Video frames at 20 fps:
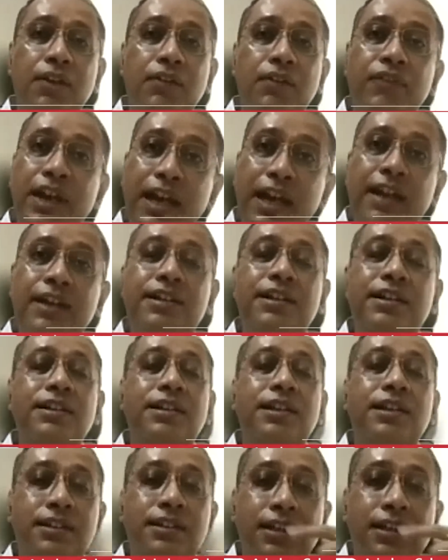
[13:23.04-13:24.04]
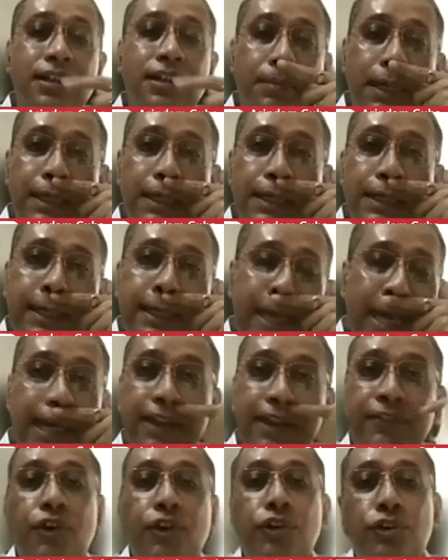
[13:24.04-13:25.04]
financial sustainability,
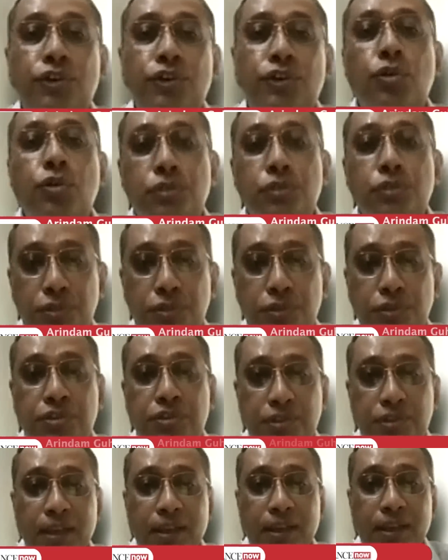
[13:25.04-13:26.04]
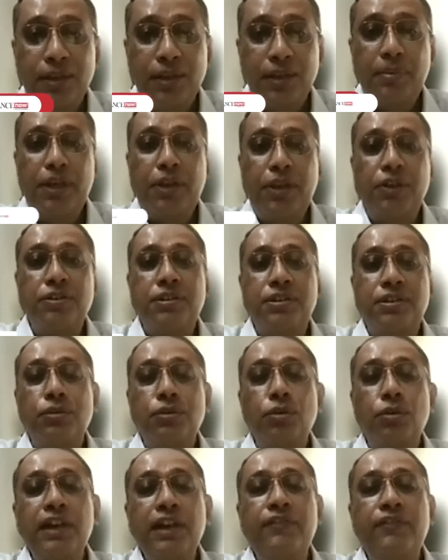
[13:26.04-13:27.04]
tariff or tolls. Because
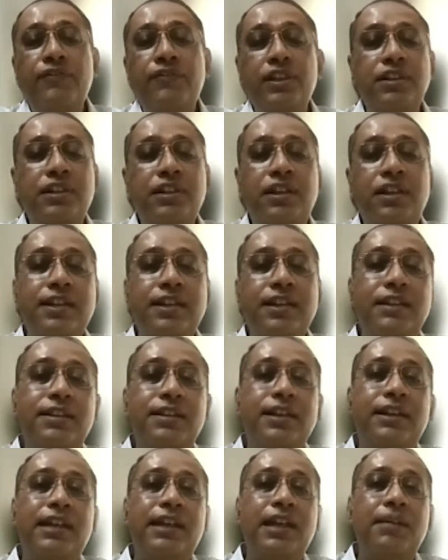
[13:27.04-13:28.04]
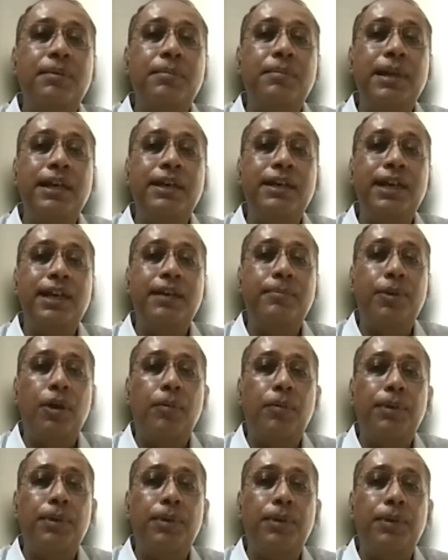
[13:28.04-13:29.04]
no infrastructure asset can be maintained
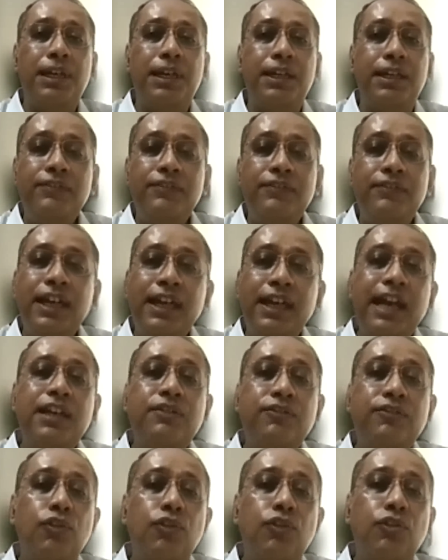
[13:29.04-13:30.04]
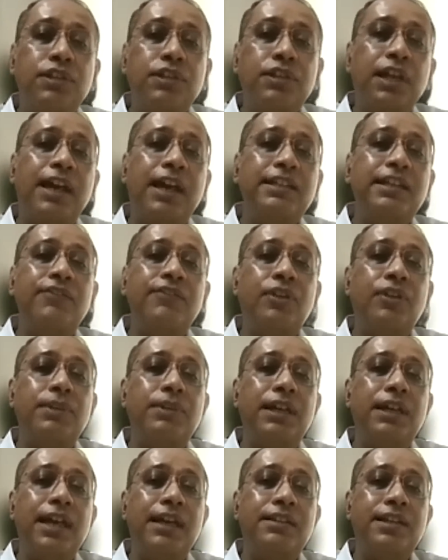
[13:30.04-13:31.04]
properly if the cash flows arising from
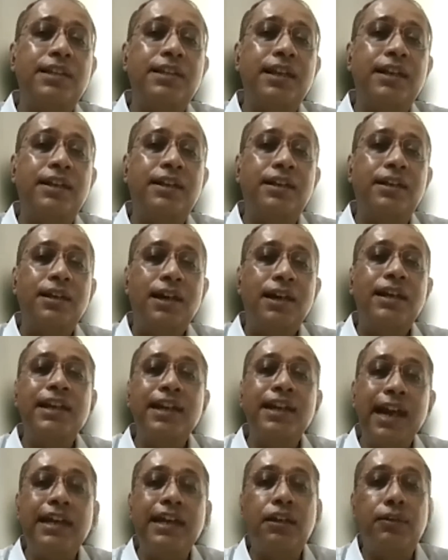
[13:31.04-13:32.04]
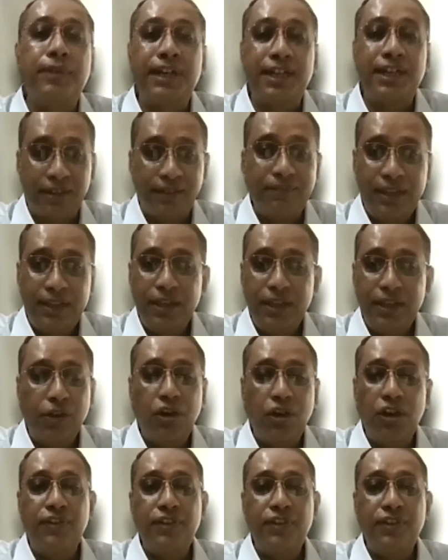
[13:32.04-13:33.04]
that asset are inadequate. I think
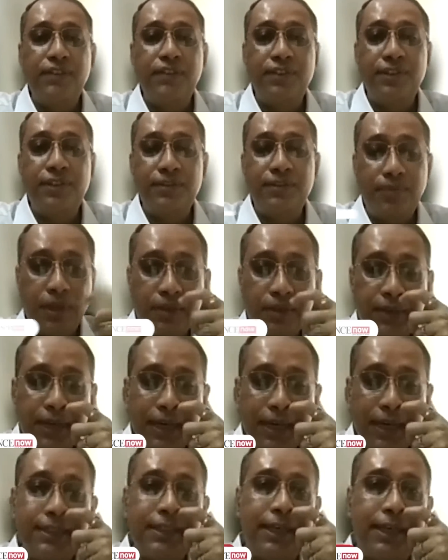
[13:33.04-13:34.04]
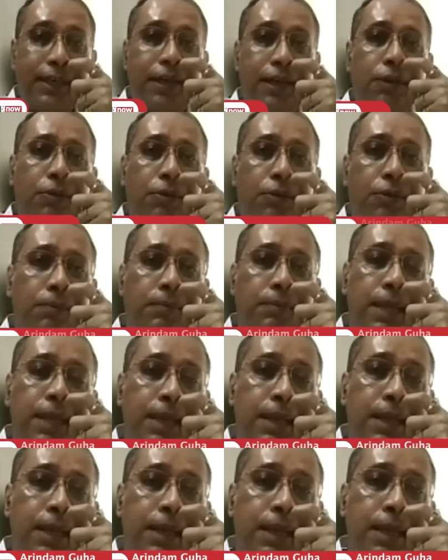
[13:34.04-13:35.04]
all of us have realized that now.
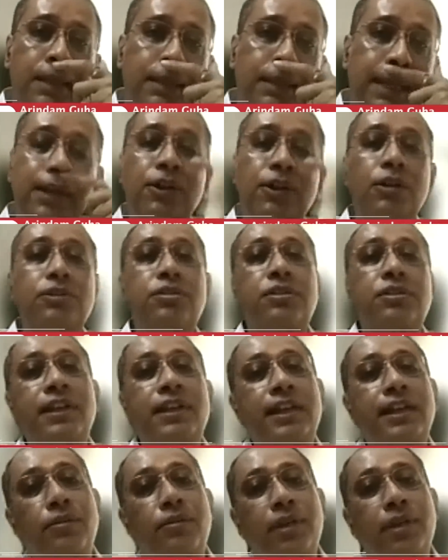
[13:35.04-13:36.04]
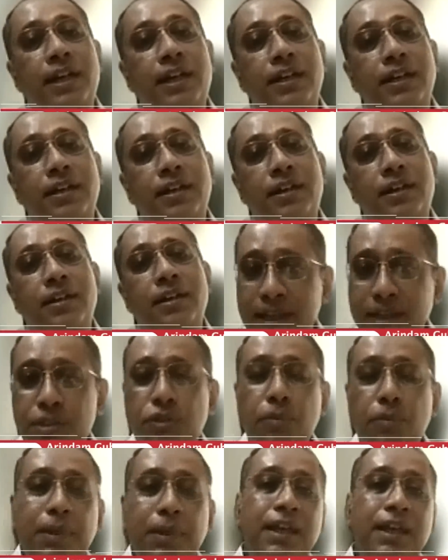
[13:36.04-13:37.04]
There also the regulator has
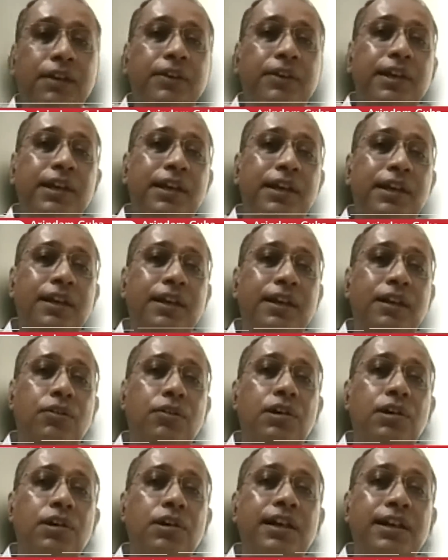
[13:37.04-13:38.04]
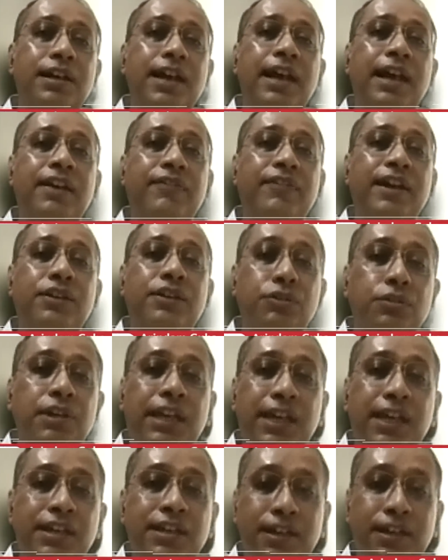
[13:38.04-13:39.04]
to play a critical role in tariff
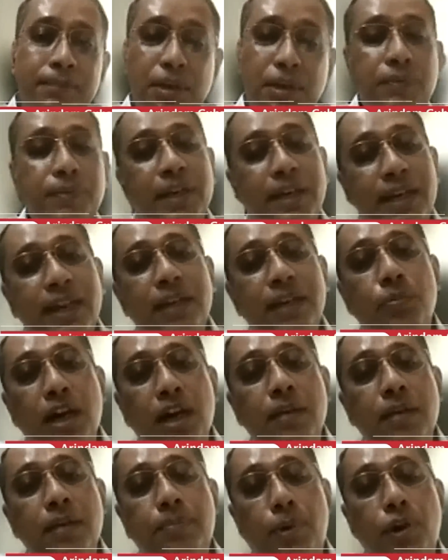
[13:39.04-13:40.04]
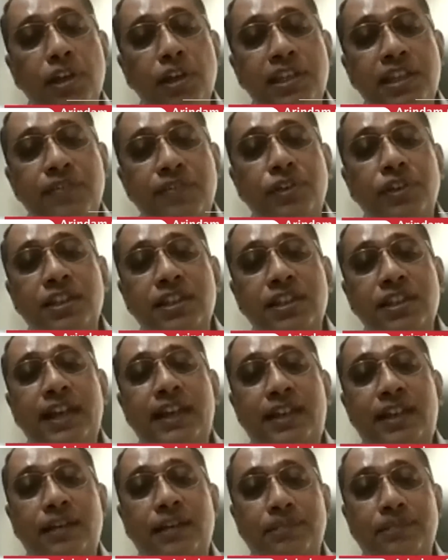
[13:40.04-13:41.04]
adjudication. But we need one policy for the
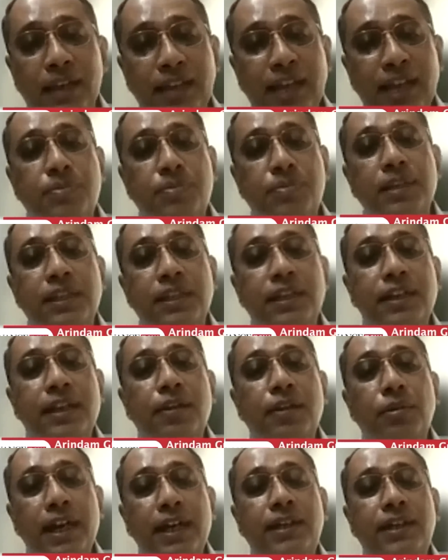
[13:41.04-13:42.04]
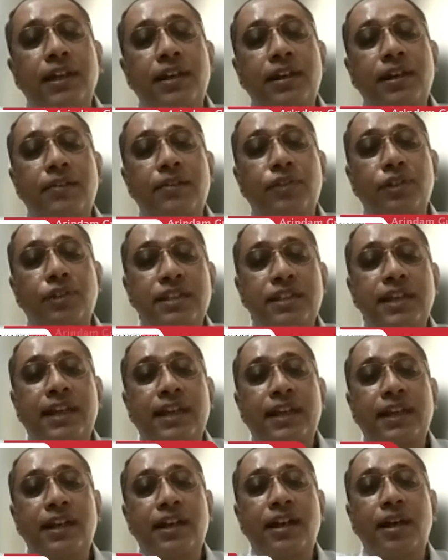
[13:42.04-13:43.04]
sector. And that's where the regulator for the
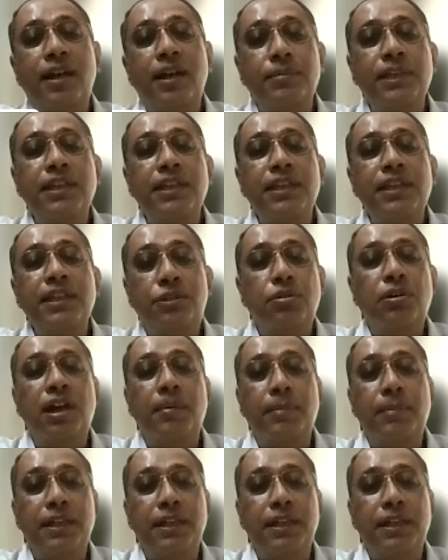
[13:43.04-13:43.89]
sector needs to come